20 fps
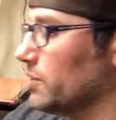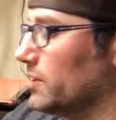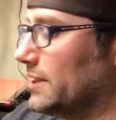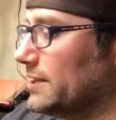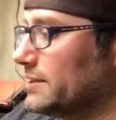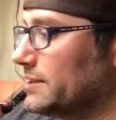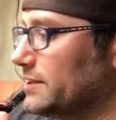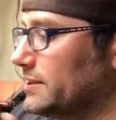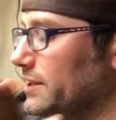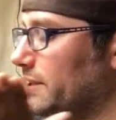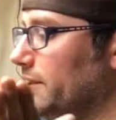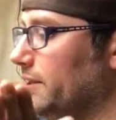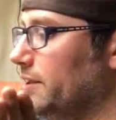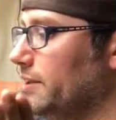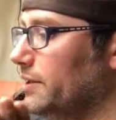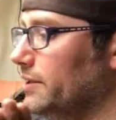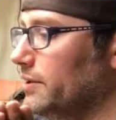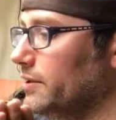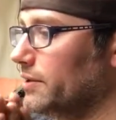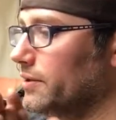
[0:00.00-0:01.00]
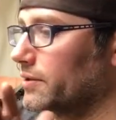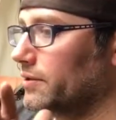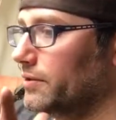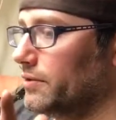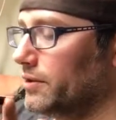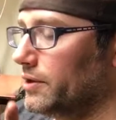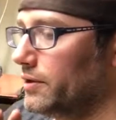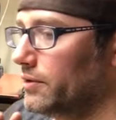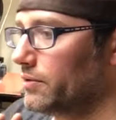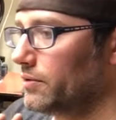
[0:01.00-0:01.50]
Let's see here.
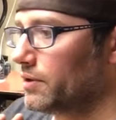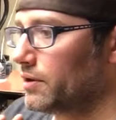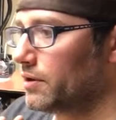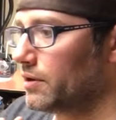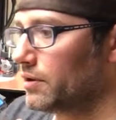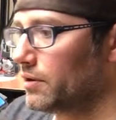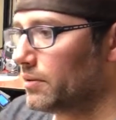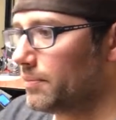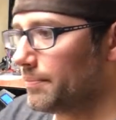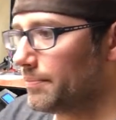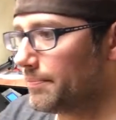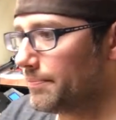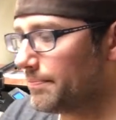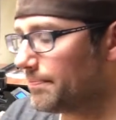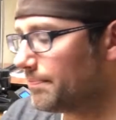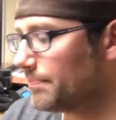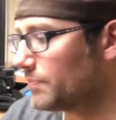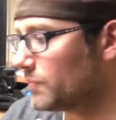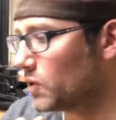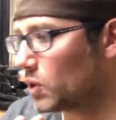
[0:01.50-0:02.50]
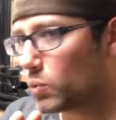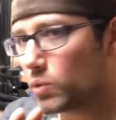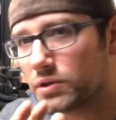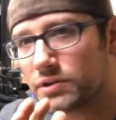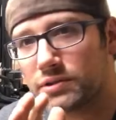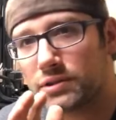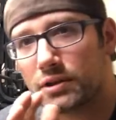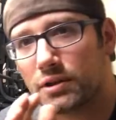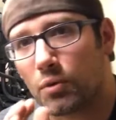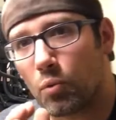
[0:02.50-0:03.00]
There
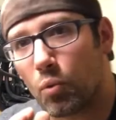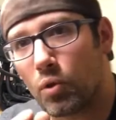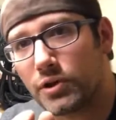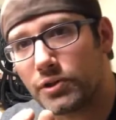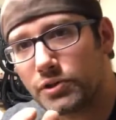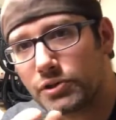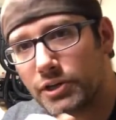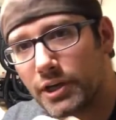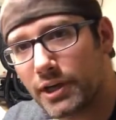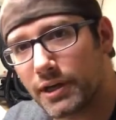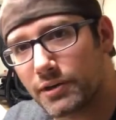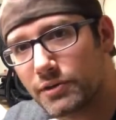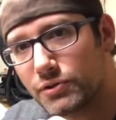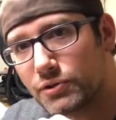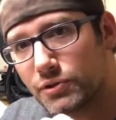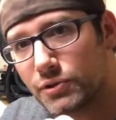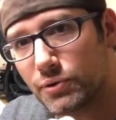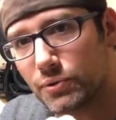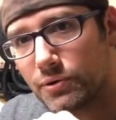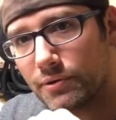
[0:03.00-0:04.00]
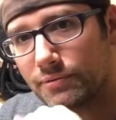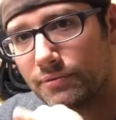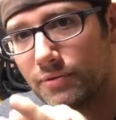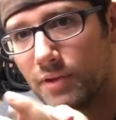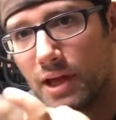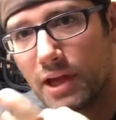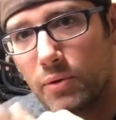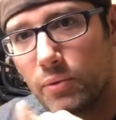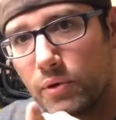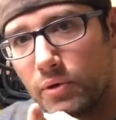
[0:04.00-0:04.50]
was one change to the
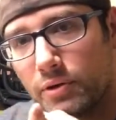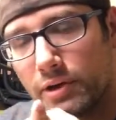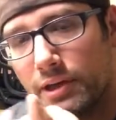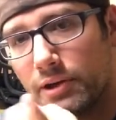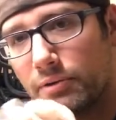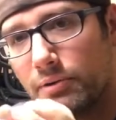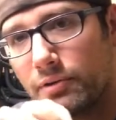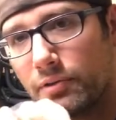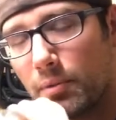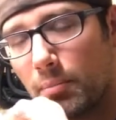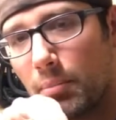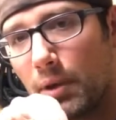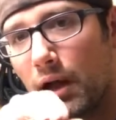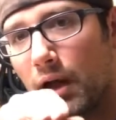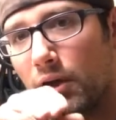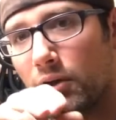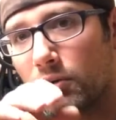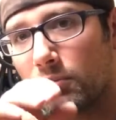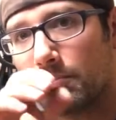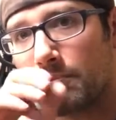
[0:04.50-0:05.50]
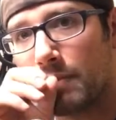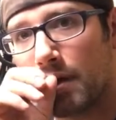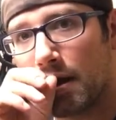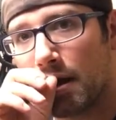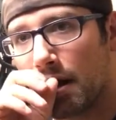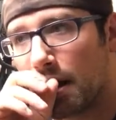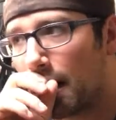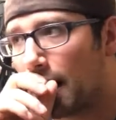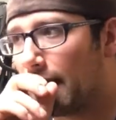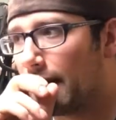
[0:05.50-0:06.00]
flywheel gear at the bottom.
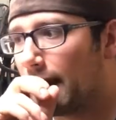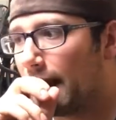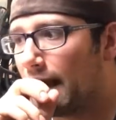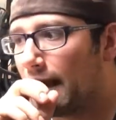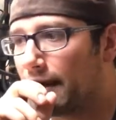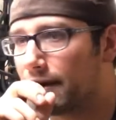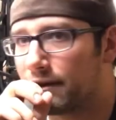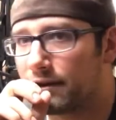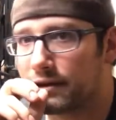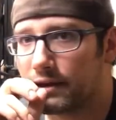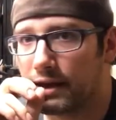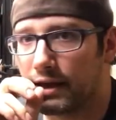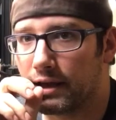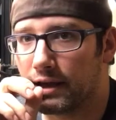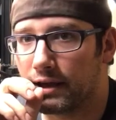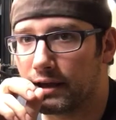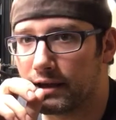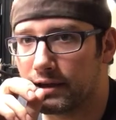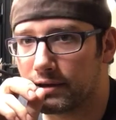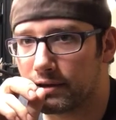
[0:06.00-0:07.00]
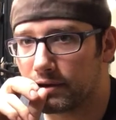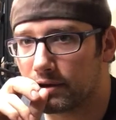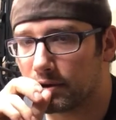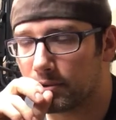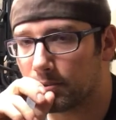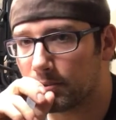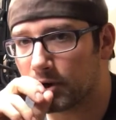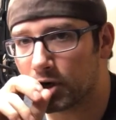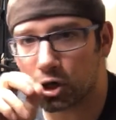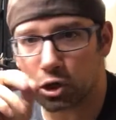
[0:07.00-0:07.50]
I added an
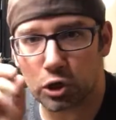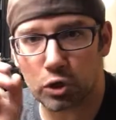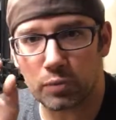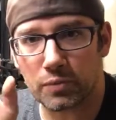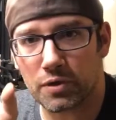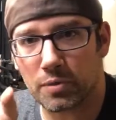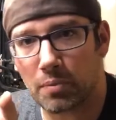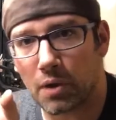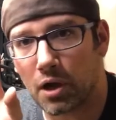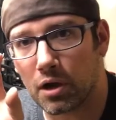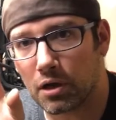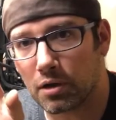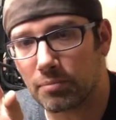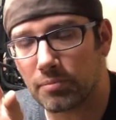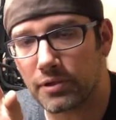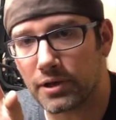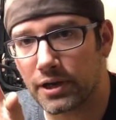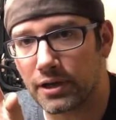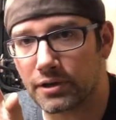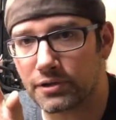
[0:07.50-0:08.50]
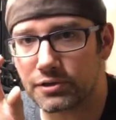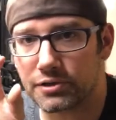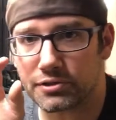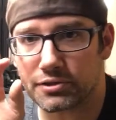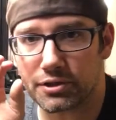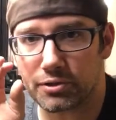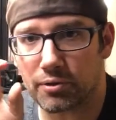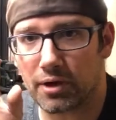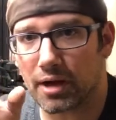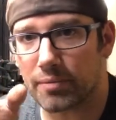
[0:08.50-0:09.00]
aluminum hub there
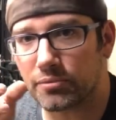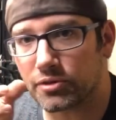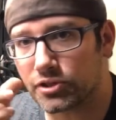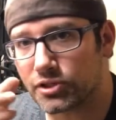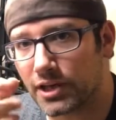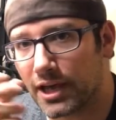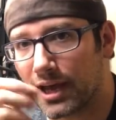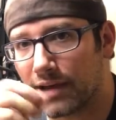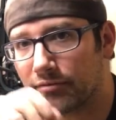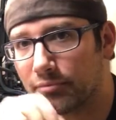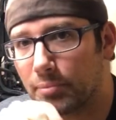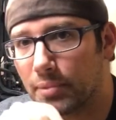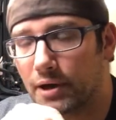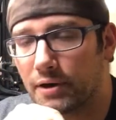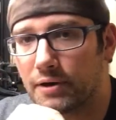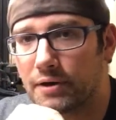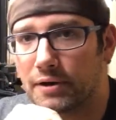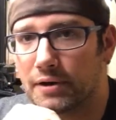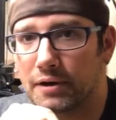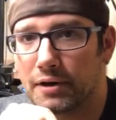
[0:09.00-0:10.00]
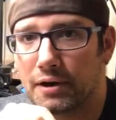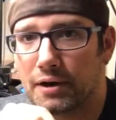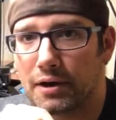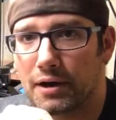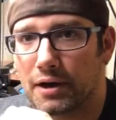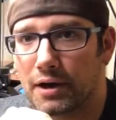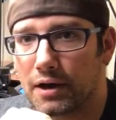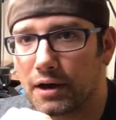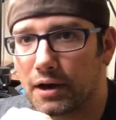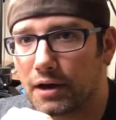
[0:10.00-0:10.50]
just to grab the shaft better.
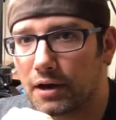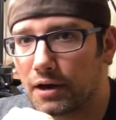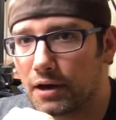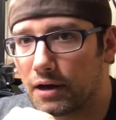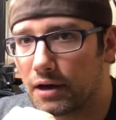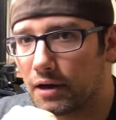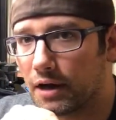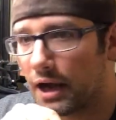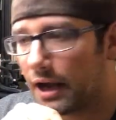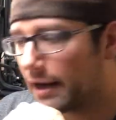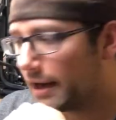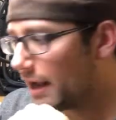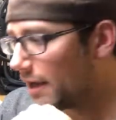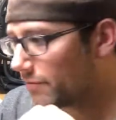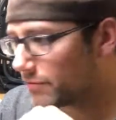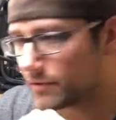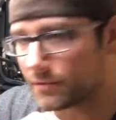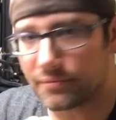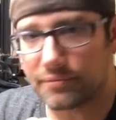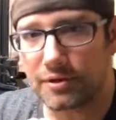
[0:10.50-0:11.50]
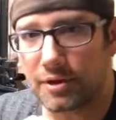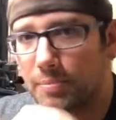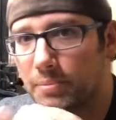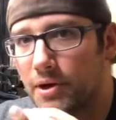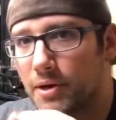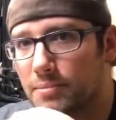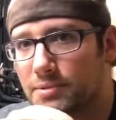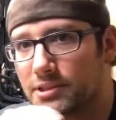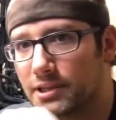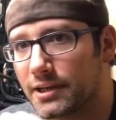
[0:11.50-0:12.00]
I'd have to flip
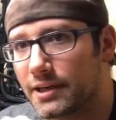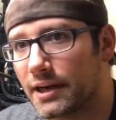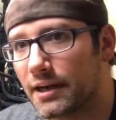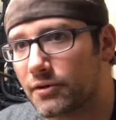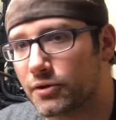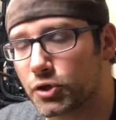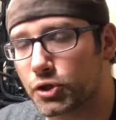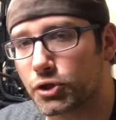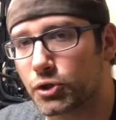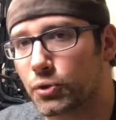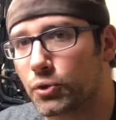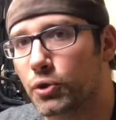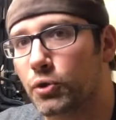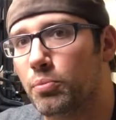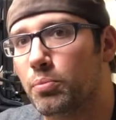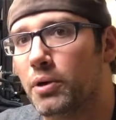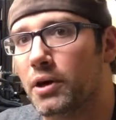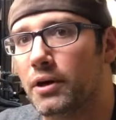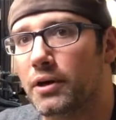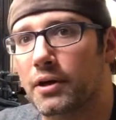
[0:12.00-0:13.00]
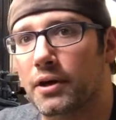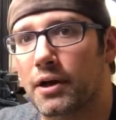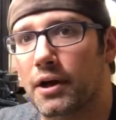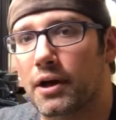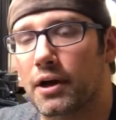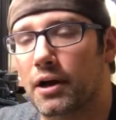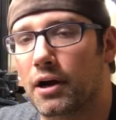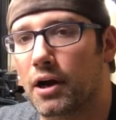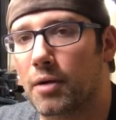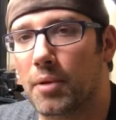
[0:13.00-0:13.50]
it upside down to show you, but
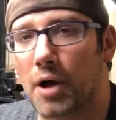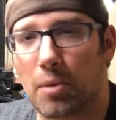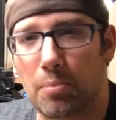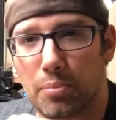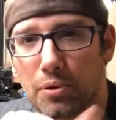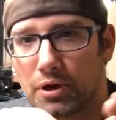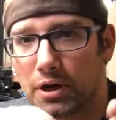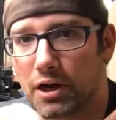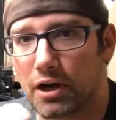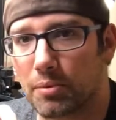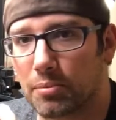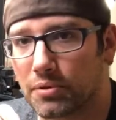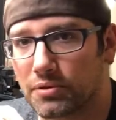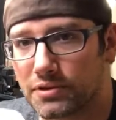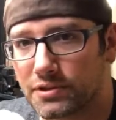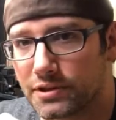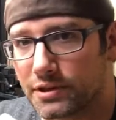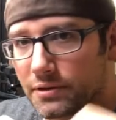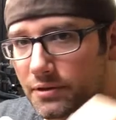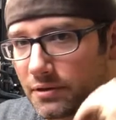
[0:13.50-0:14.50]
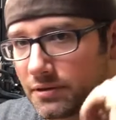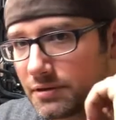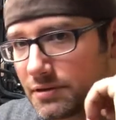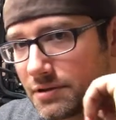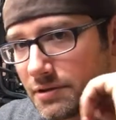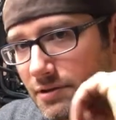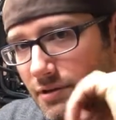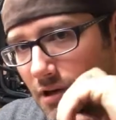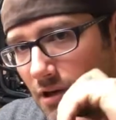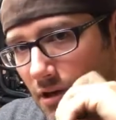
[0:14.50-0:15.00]
I'll put a couple
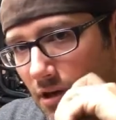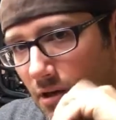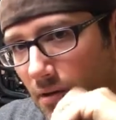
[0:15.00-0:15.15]
stills